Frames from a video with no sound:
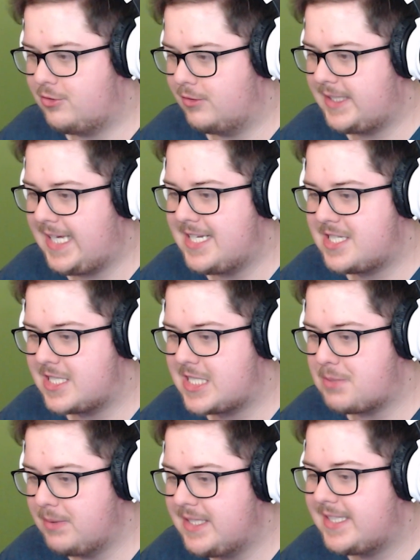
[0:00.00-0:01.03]
where they had to
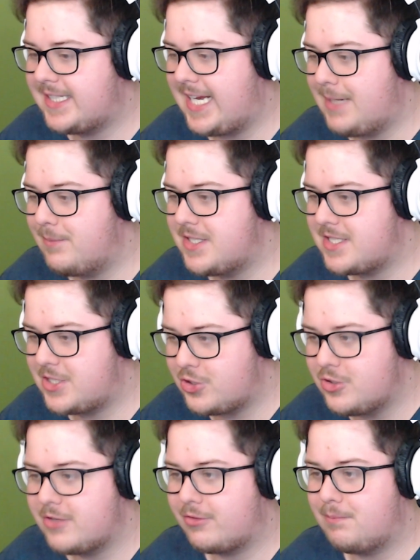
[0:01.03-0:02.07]
split the game into two different